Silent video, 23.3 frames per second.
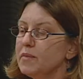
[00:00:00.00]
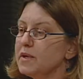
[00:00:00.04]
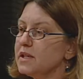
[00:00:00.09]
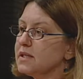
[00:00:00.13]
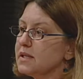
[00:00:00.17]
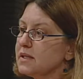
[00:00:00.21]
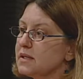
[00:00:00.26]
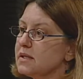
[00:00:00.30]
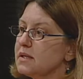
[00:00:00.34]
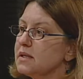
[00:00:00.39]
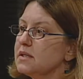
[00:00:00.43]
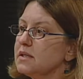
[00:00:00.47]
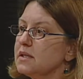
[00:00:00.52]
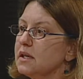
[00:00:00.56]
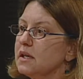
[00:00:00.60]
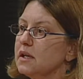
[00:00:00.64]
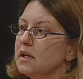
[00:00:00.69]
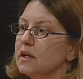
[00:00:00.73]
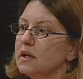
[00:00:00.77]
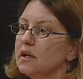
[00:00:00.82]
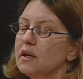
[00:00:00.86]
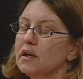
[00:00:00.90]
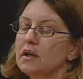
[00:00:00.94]
businesses
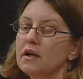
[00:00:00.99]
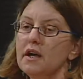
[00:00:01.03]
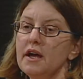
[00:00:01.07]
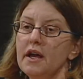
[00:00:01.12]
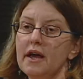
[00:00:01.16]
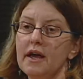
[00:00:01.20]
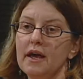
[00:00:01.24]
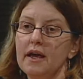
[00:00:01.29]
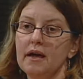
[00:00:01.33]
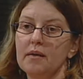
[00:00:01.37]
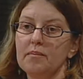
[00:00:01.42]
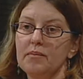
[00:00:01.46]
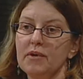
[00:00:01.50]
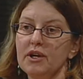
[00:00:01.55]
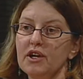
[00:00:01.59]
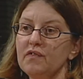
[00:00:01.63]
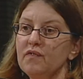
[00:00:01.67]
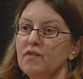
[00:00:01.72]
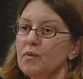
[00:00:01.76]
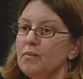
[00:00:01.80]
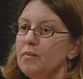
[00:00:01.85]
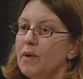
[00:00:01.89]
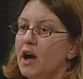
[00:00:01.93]
here, but
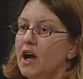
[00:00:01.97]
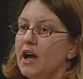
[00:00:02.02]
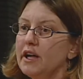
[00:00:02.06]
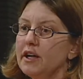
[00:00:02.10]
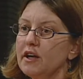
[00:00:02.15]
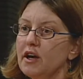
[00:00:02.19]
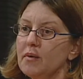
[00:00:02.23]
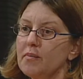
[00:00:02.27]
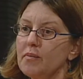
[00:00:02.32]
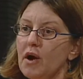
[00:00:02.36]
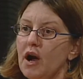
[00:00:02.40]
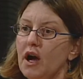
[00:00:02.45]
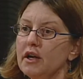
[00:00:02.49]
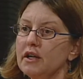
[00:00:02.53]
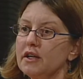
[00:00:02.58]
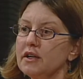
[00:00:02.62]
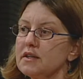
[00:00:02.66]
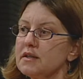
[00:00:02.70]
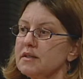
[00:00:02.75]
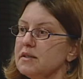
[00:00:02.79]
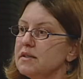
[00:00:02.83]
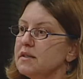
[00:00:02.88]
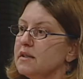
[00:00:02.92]
if we're buying our
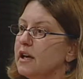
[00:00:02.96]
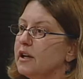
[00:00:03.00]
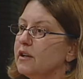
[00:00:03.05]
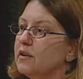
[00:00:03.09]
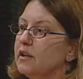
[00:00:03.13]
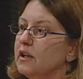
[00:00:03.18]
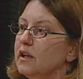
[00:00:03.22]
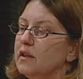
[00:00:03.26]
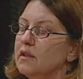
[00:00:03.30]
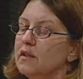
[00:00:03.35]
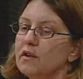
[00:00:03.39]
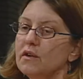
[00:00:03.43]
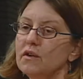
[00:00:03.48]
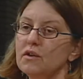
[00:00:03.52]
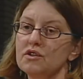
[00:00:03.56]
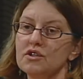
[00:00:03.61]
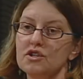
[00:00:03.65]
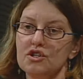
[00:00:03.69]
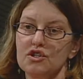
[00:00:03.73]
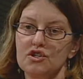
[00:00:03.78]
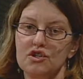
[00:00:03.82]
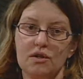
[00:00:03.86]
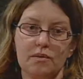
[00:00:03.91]
products that are either
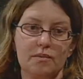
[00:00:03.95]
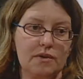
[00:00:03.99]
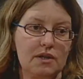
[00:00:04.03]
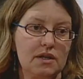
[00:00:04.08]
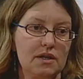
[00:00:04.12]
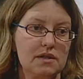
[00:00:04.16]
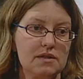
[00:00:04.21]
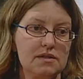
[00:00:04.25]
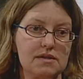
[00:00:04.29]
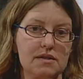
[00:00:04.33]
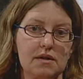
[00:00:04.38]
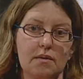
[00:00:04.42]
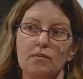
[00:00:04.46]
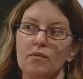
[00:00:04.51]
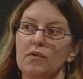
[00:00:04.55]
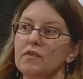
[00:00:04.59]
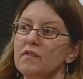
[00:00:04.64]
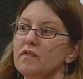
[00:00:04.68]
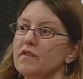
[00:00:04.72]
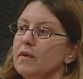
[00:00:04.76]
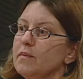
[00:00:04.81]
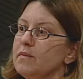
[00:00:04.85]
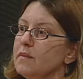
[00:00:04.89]
distributed
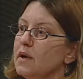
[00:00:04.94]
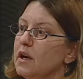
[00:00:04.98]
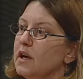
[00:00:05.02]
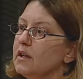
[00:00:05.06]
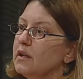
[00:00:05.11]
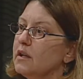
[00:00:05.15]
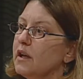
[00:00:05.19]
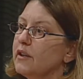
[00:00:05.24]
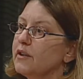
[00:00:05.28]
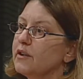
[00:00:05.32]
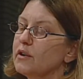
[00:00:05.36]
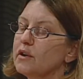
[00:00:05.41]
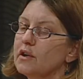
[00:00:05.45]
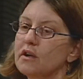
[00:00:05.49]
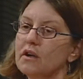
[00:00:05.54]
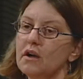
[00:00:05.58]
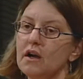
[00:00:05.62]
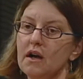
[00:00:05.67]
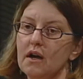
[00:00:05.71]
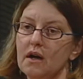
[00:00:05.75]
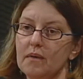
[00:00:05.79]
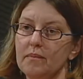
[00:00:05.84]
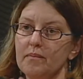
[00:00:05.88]
from another
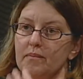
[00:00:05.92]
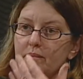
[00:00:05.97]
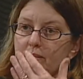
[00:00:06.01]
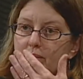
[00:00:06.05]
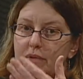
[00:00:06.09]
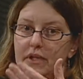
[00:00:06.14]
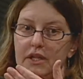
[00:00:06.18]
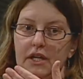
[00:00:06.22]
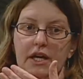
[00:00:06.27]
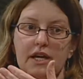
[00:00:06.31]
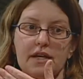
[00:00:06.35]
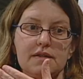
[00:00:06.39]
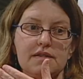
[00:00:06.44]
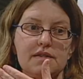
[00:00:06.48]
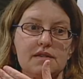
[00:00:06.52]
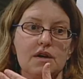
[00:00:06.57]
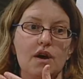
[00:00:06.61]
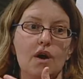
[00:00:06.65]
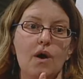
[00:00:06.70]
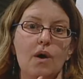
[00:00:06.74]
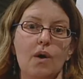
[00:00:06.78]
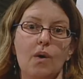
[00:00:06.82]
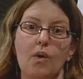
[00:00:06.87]
place
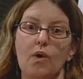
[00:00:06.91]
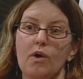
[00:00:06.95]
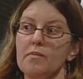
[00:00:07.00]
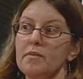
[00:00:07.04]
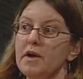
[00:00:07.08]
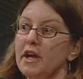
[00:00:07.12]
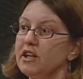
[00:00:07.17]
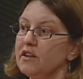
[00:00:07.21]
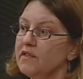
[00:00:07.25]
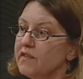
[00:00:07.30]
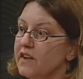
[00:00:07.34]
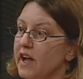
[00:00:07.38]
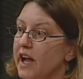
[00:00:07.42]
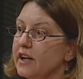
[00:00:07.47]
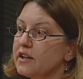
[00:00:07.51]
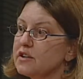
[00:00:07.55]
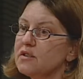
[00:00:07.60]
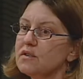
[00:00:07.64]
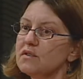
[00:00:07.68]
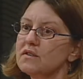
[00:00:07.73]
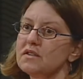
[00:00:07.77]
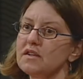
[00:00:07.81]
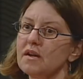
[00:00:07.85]
or
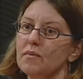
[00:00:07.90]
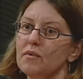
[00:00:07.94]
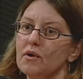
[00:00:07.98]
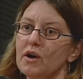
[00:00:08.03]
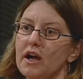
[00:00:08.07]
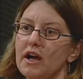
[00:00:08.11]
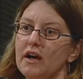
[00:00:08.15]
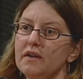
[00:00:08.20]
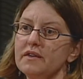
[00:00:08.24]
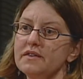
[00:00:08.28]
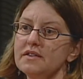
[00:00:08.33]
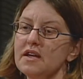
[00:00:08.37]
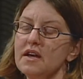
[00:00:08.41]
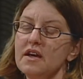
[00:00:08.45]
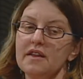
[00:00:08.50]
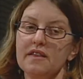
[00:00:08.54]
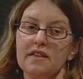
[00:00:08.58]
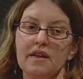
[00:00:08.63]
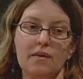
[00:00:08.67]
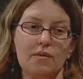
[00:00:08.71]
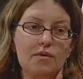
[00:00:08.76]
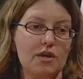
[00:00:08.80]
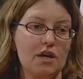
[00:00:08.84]
manufactured somewhere else,
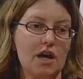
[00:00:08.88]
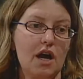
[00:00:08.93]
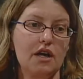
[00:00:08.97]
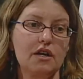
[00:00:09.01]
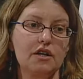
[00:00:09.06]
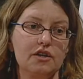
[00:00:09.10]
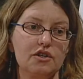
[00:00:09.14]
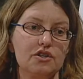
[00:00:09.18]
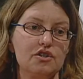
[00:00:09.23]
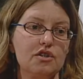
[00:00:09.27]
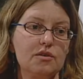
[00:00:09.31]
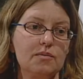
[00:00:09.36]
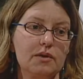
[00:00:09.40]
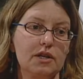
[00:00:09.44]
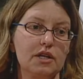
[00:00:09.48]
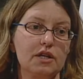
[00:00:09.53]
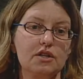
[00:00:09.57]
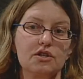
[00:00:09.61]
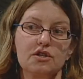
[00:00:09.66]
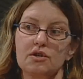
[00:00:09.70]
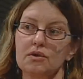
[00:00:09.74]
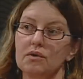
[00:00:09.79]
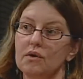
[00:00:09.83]
that we're not
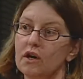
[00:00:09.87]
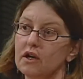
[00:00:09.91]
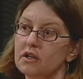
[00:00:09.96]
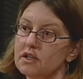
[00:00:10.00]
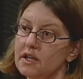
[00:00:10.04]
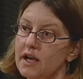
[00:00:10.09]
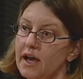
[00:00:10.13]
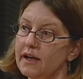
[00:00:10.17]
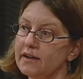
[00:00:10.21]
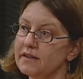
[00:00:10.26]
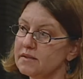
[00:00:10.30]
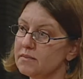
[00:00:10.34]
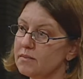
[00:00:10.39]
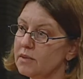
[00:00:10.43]
contributing to our tax